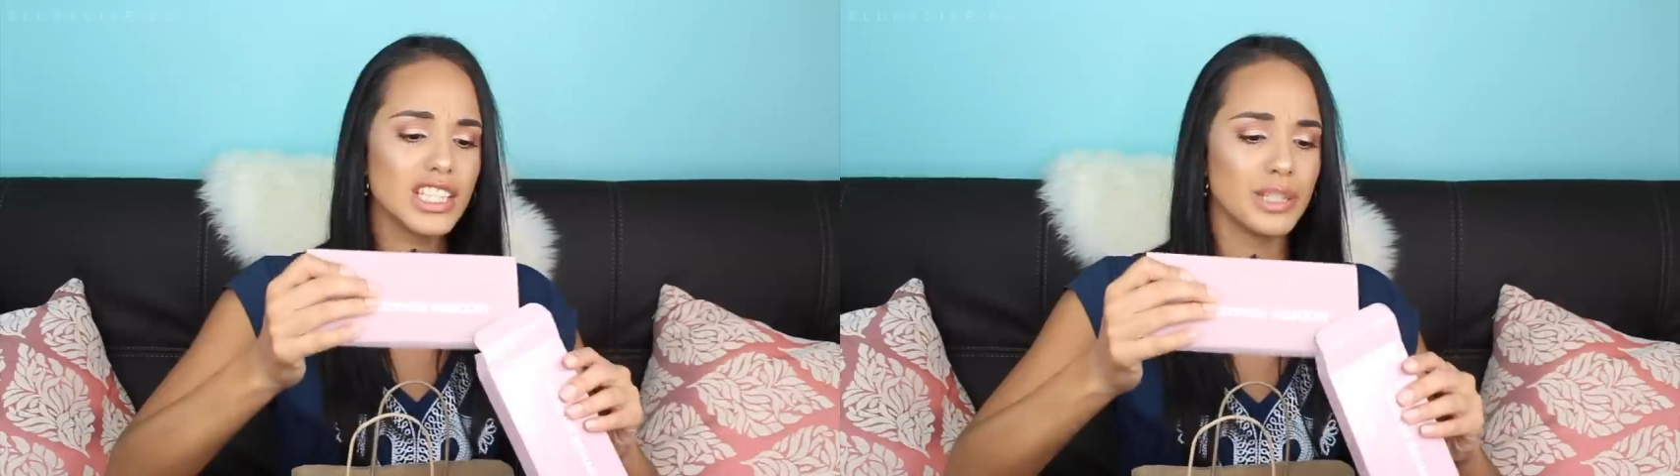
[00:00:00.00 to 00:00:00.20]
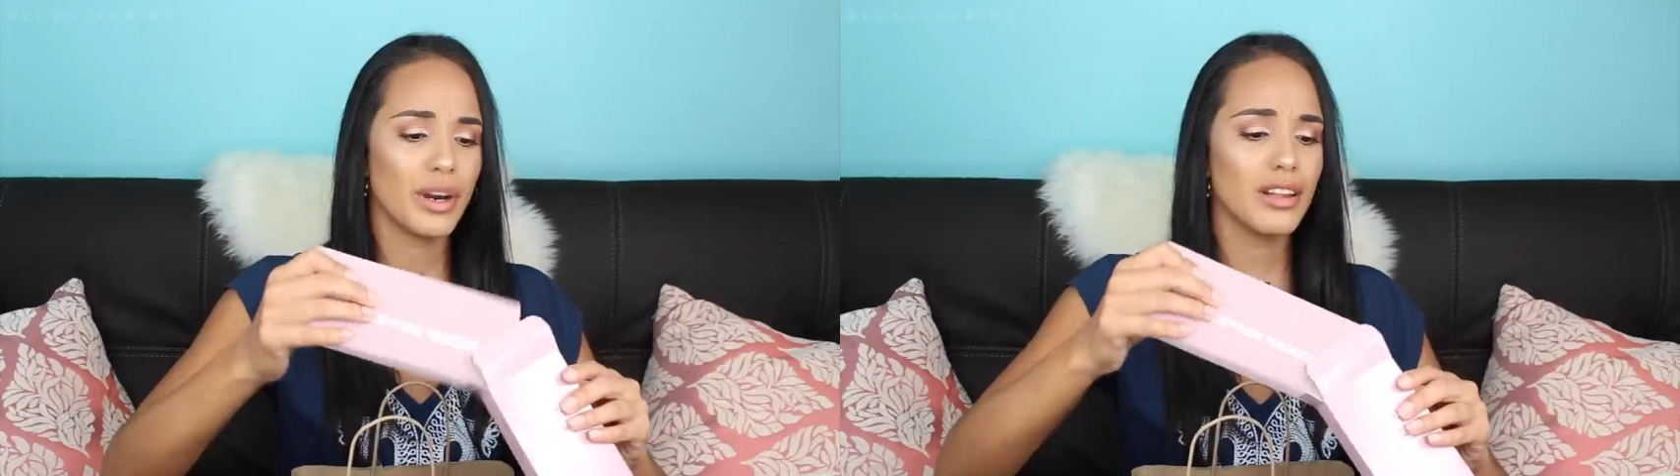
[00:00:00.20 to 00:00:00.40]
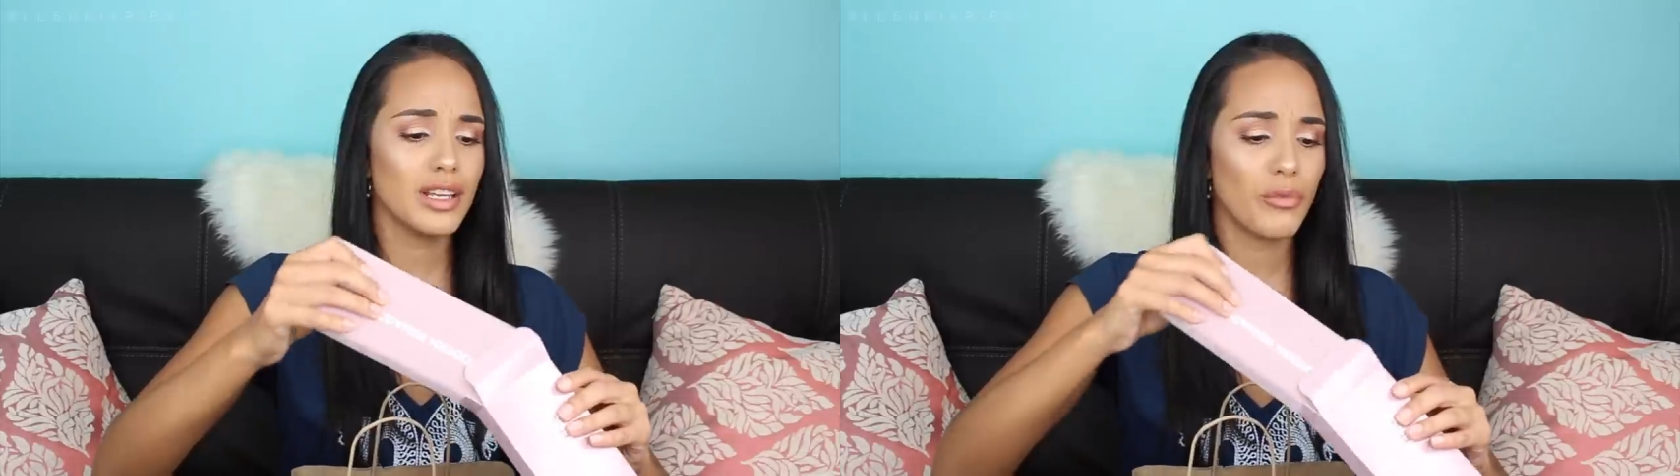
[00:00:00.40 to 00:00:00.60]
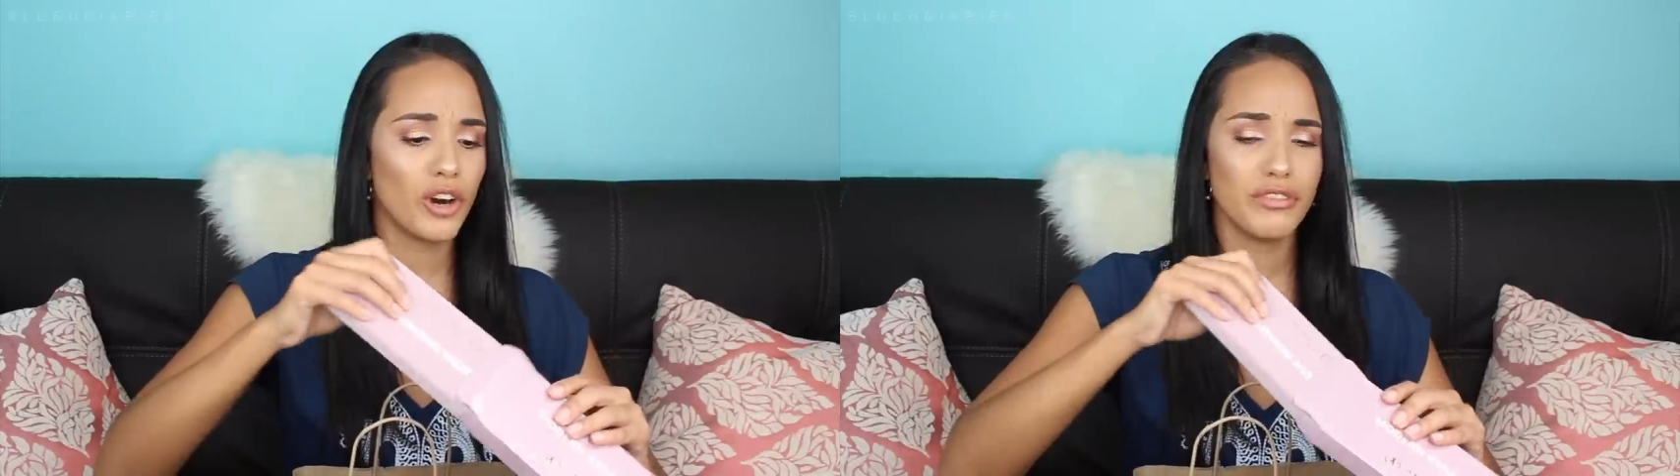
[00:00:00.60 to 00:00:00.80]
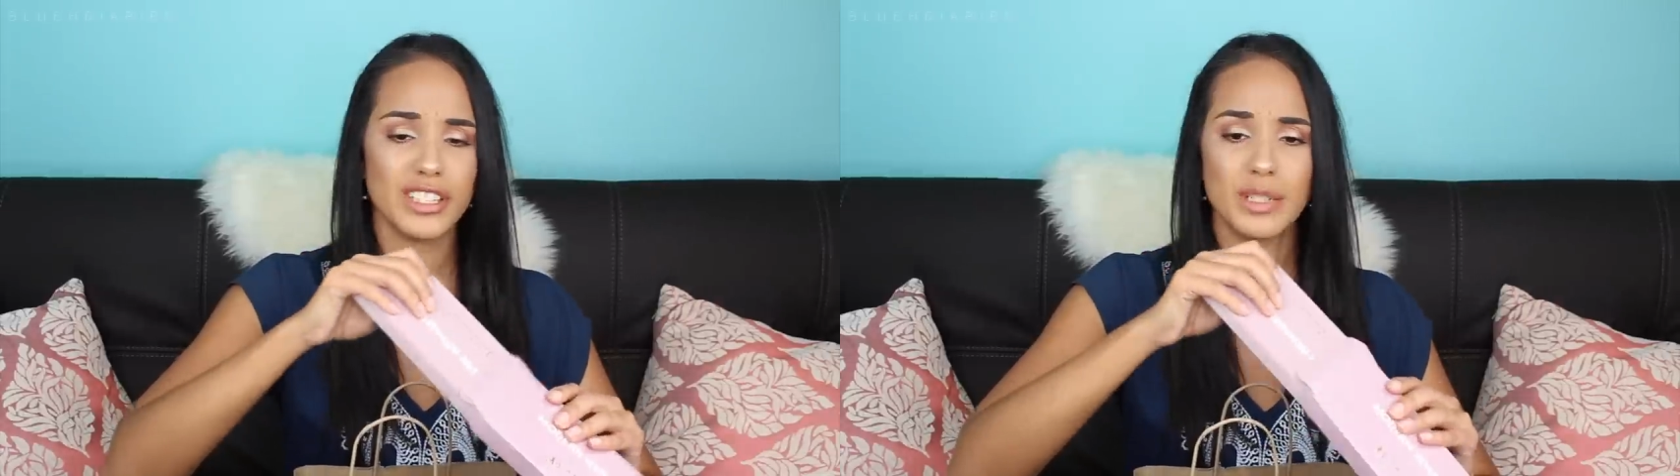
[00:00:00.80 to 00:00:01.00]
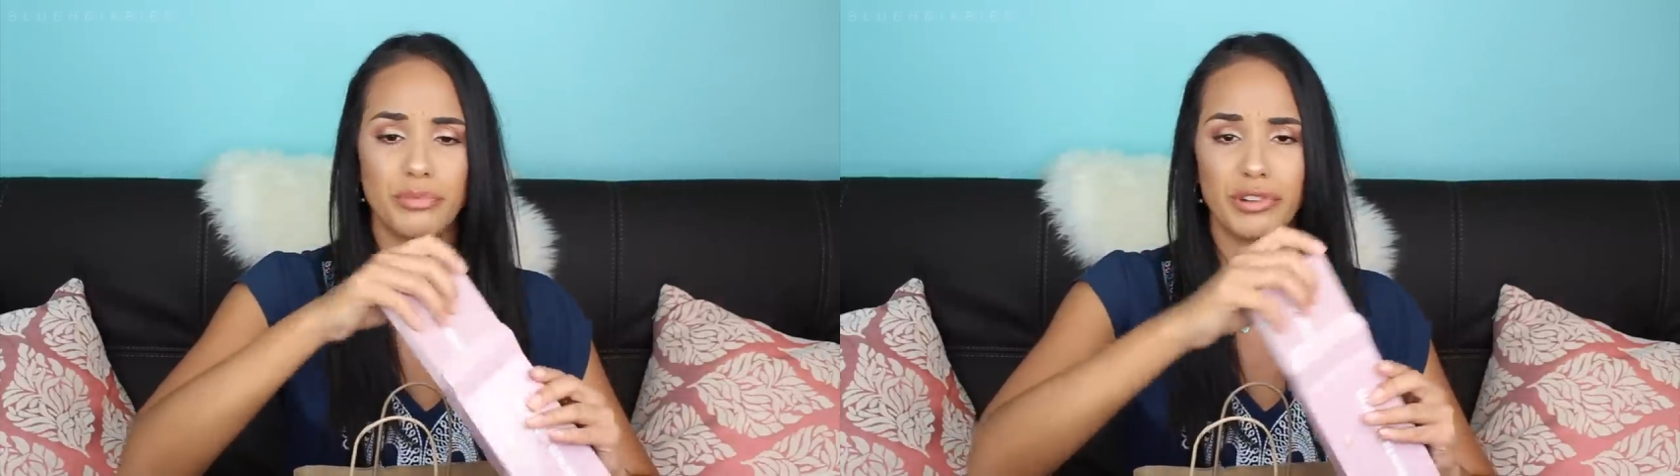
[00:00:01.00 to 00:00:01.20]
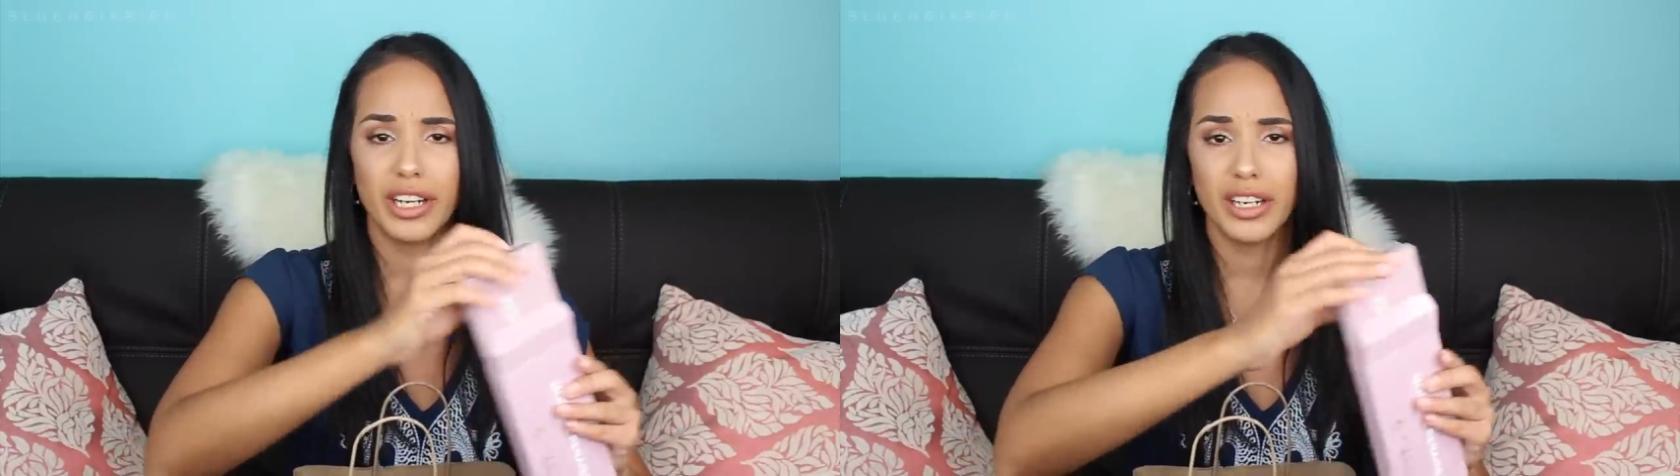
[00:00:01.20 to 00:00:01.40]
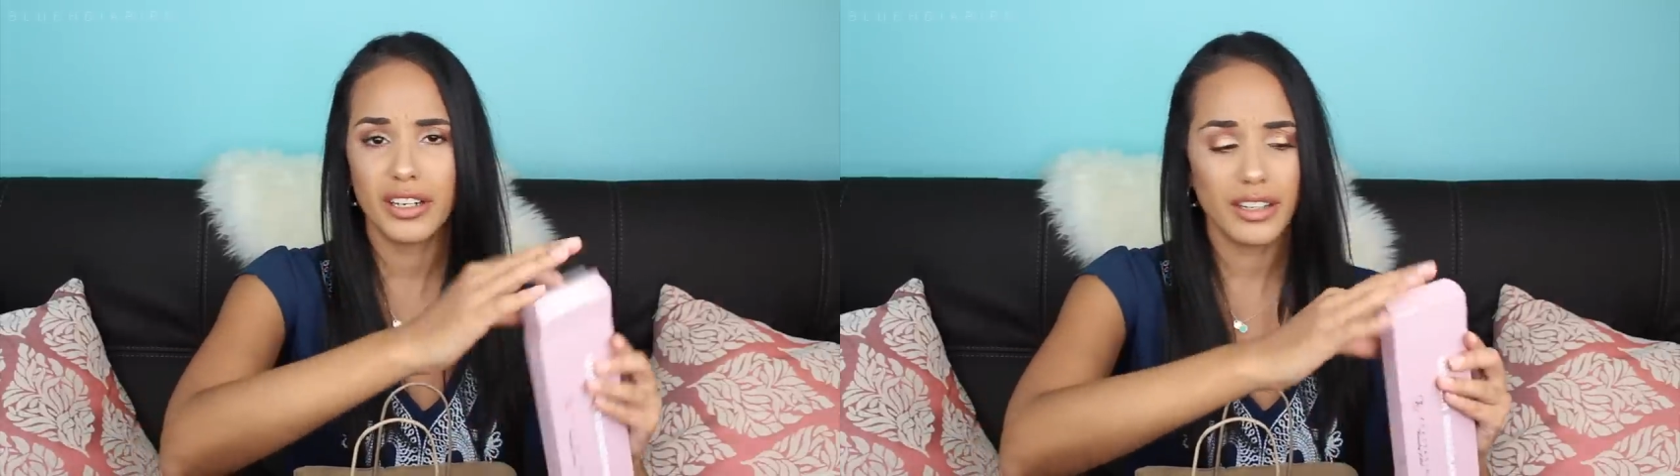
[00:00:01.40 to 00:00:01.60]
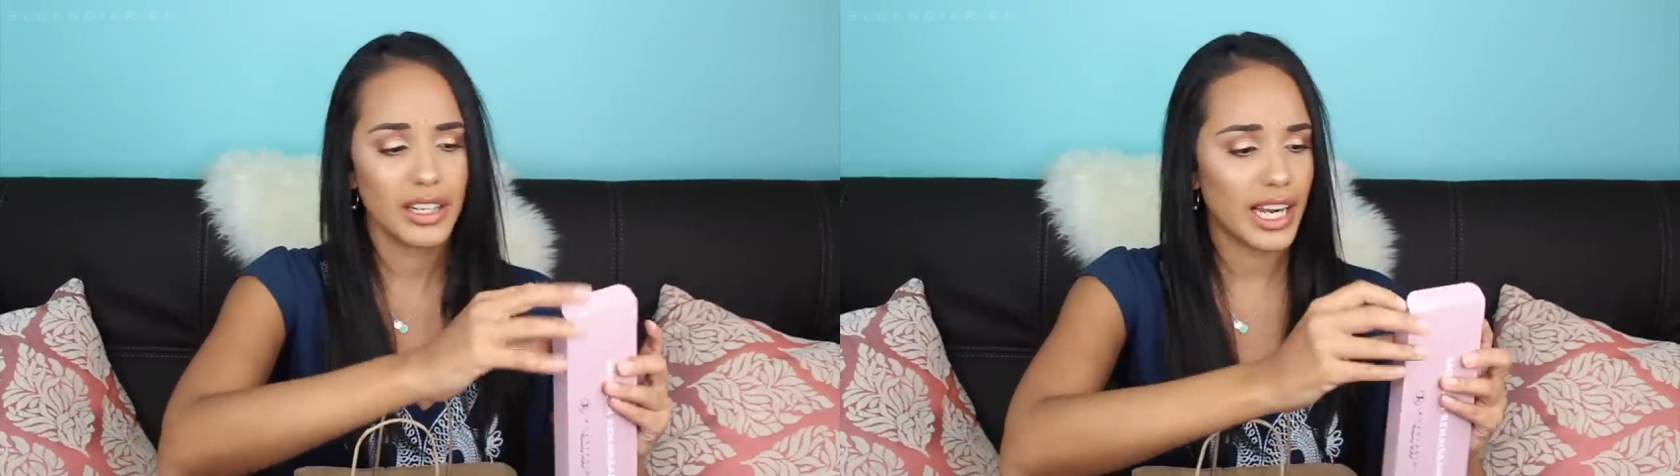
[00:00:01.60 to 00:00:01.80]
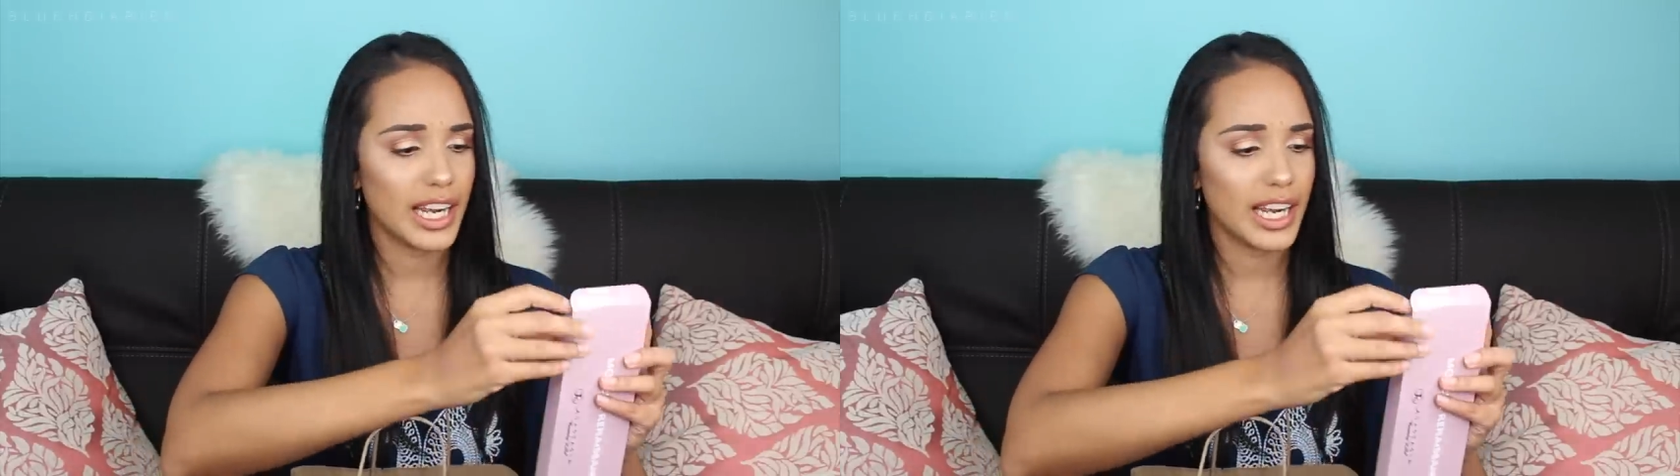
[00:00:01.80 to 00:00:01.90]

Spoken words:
it's probably more of a spring